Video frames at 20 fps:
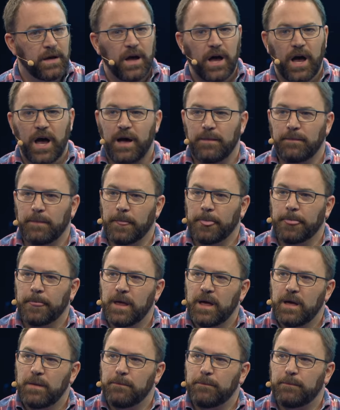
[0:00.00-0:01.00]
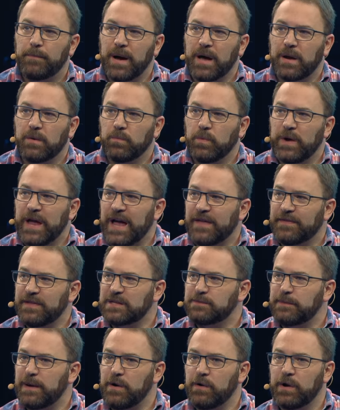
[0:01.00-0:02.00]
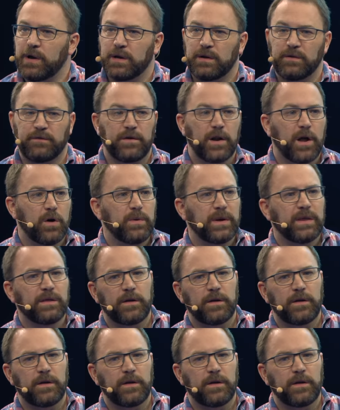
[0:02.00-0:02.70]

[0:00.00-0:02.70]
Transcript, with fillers: Um, but we had this period of knowing